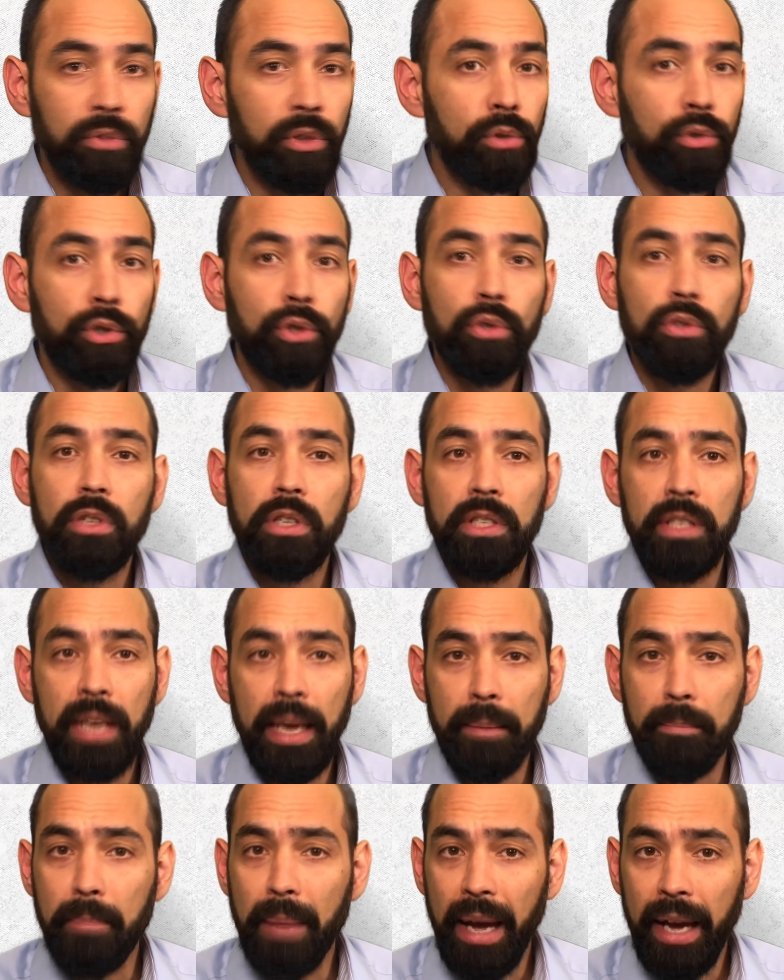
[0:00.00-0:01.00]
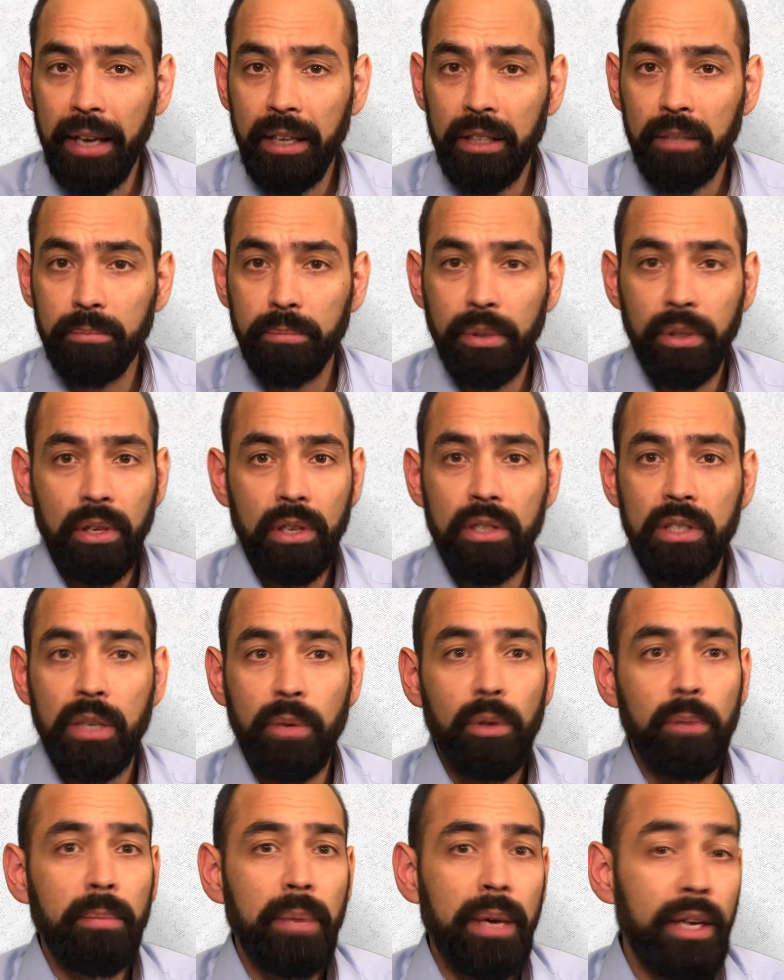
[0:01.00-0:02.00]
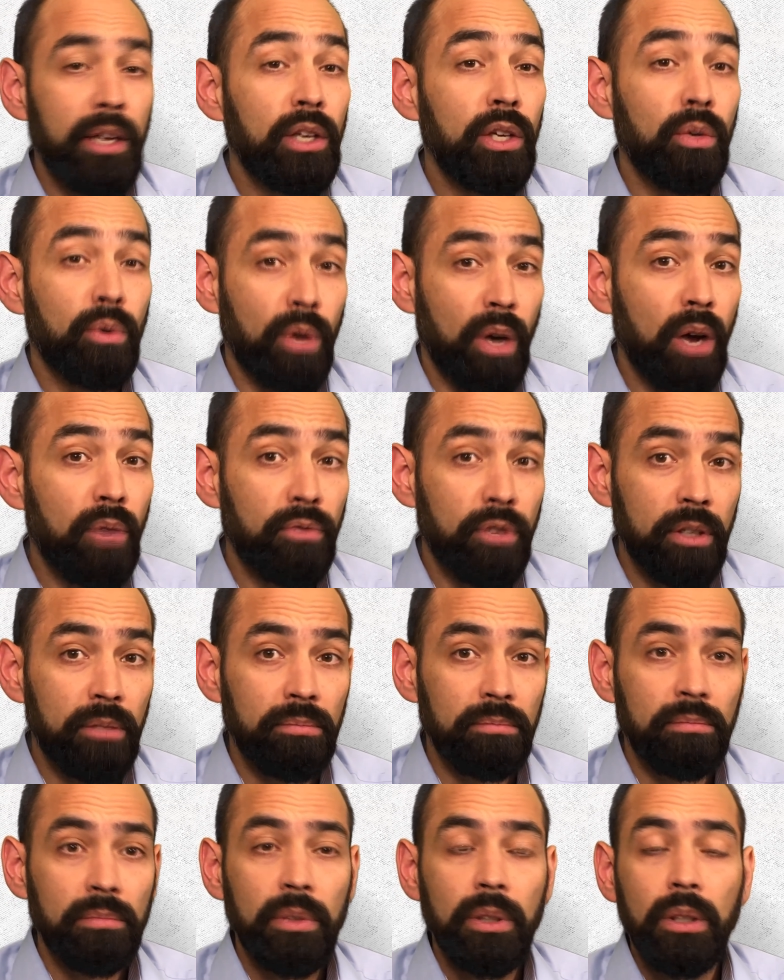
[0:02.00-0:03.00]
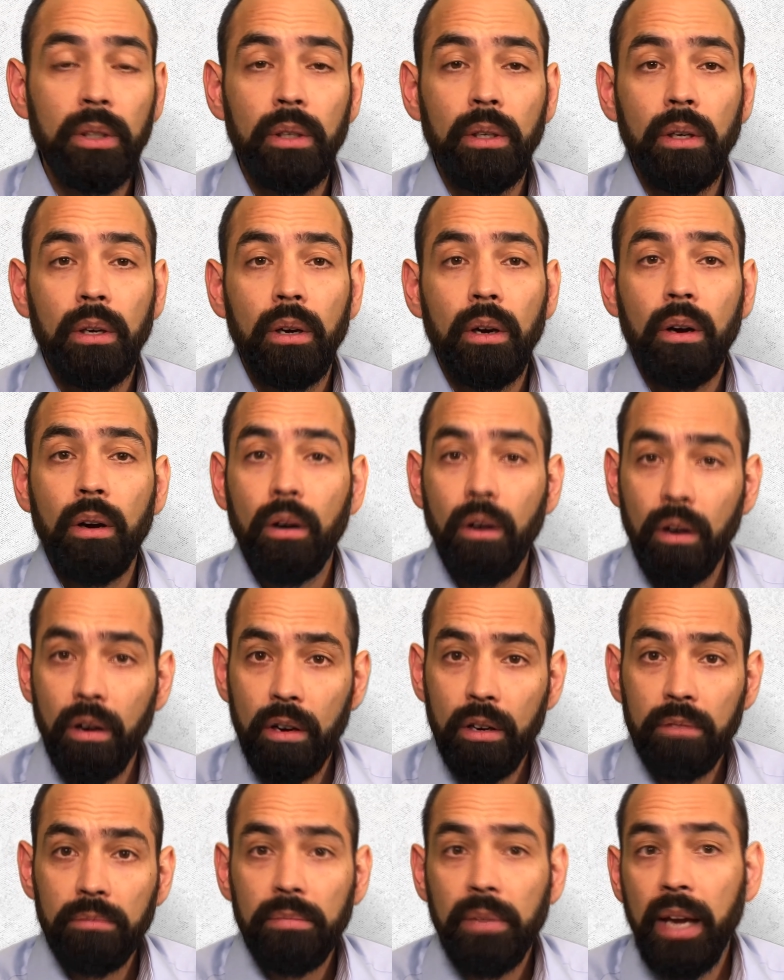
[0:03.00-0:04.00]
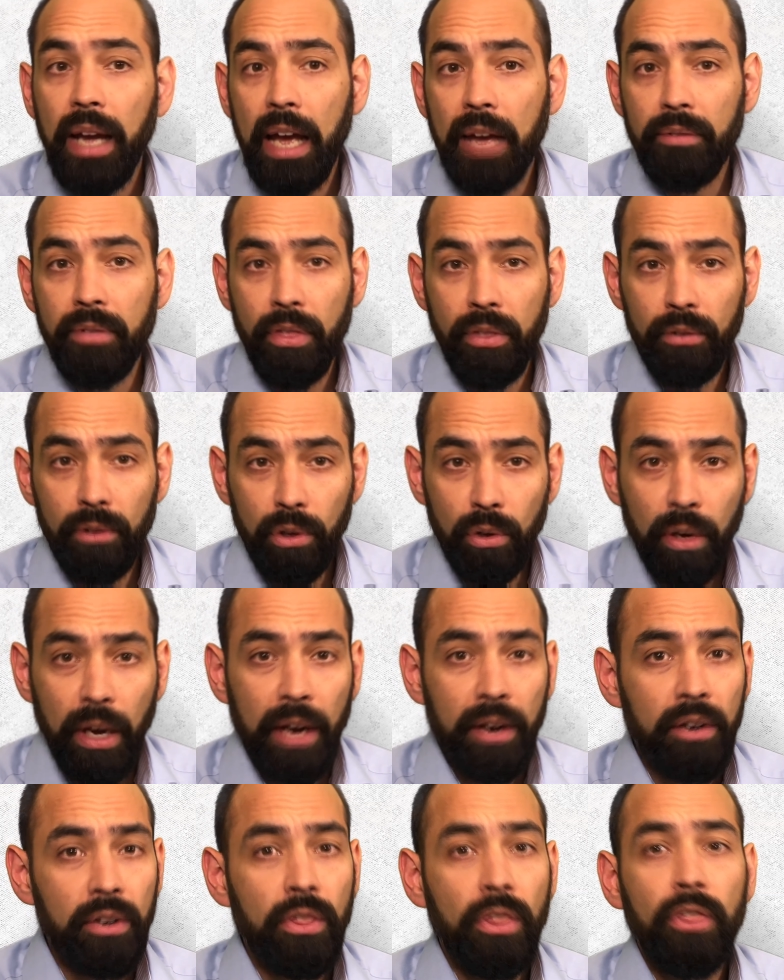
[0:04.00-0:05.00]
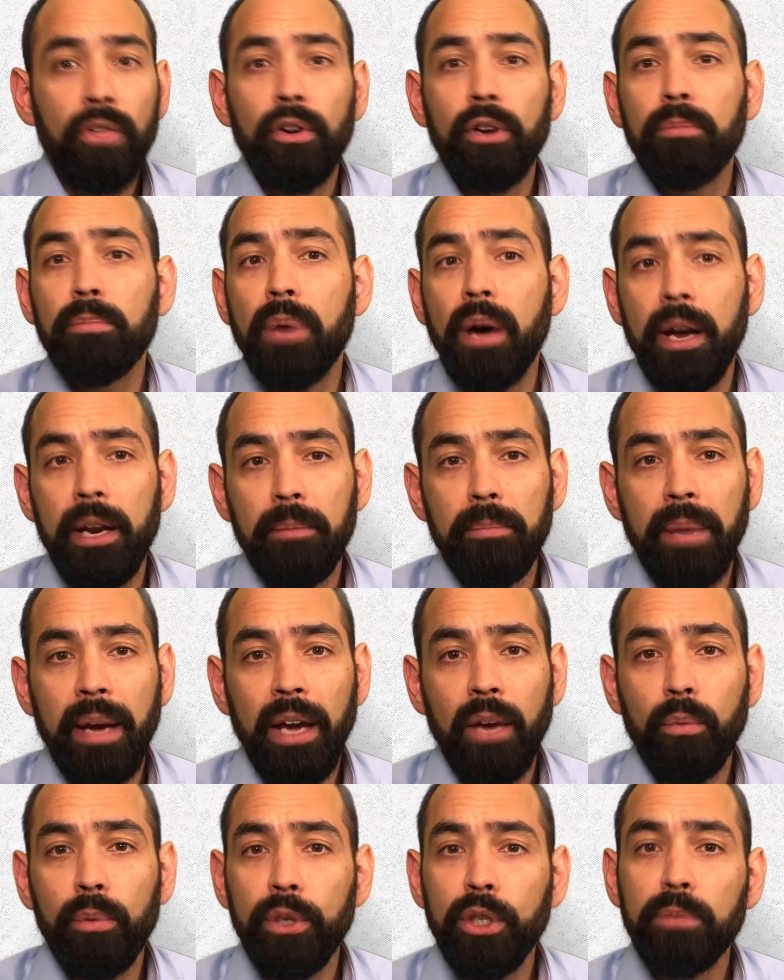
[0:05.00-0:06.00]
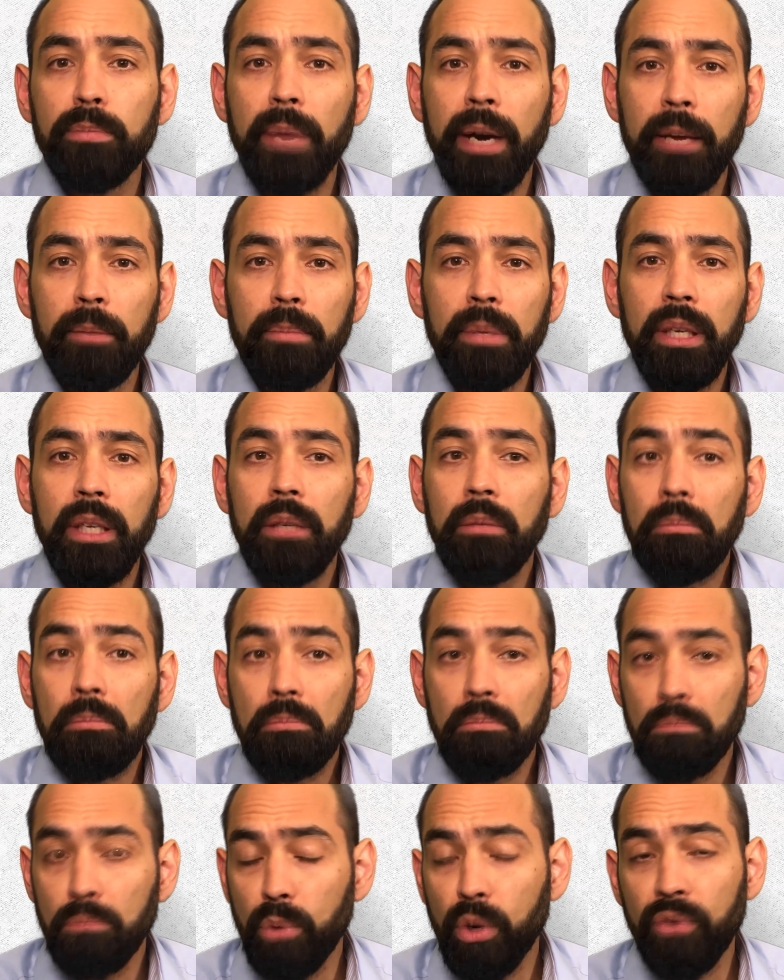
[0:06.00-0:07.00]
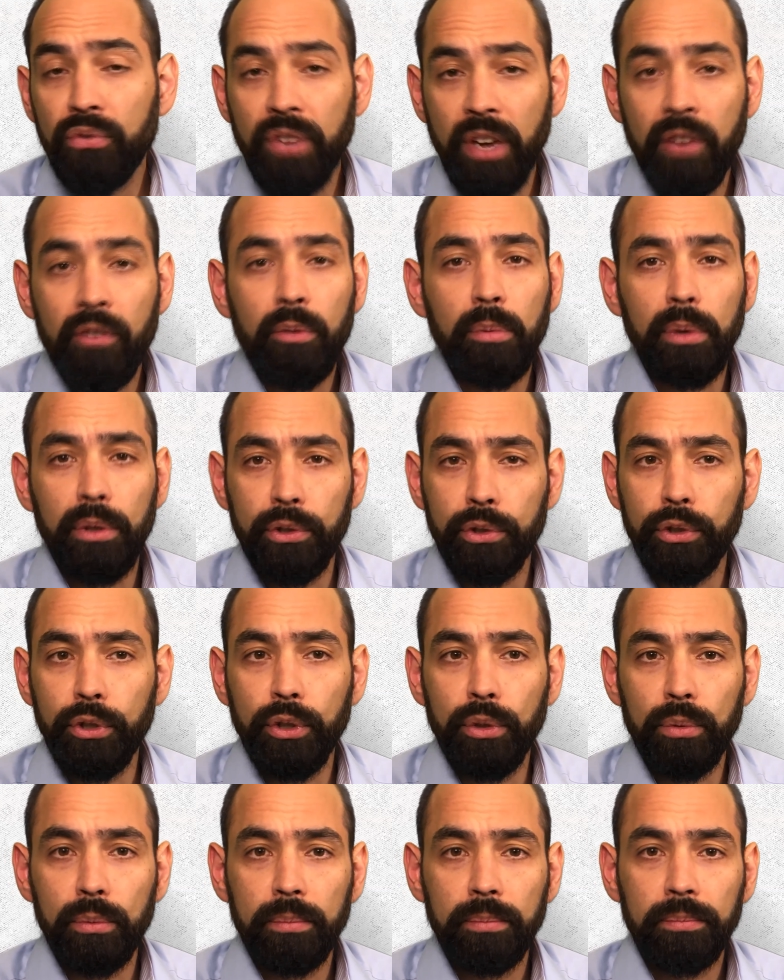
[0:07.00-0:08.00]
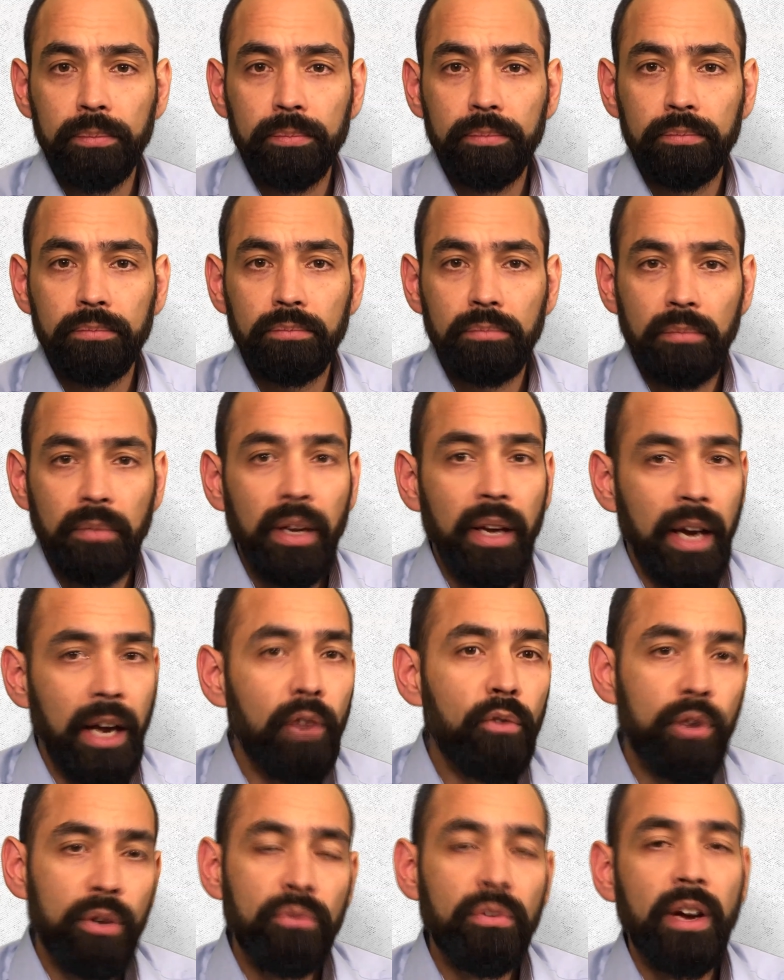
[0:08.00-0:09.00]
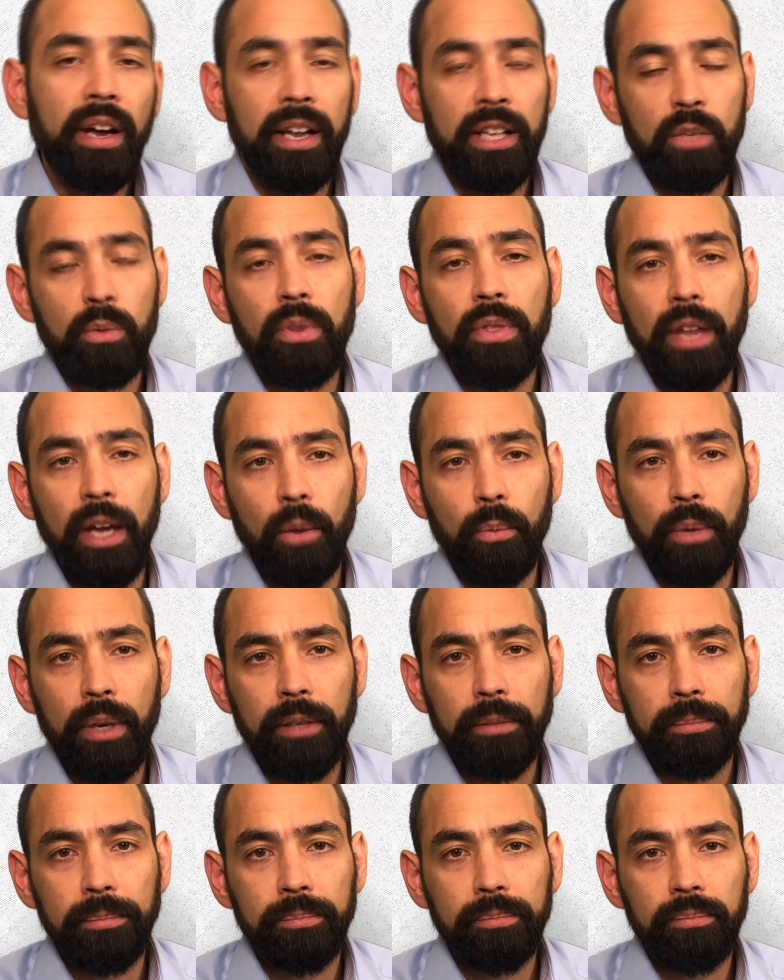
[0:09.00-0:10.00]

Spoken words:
you choose the same bank because they will make you an offer, or look at a third-party bank which might be more favorable to you and refinance with that one.